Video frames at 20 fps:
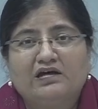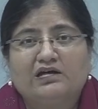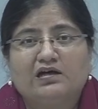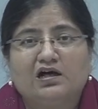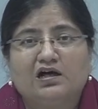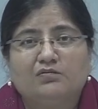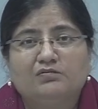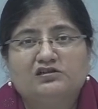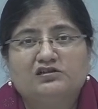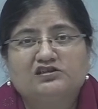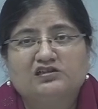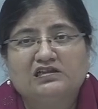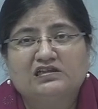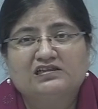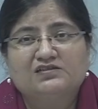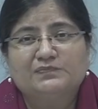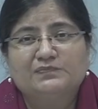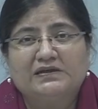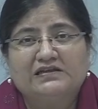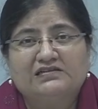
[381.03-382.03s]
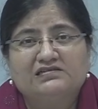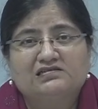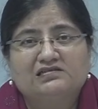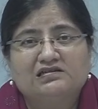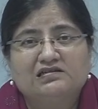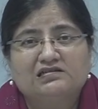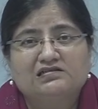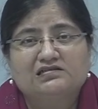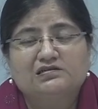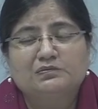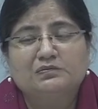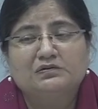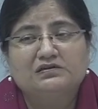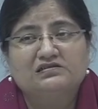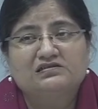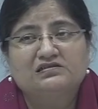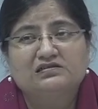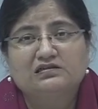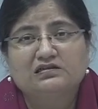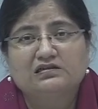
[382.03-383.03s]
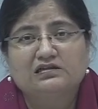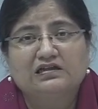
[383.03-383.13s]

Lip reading: how much expense is the person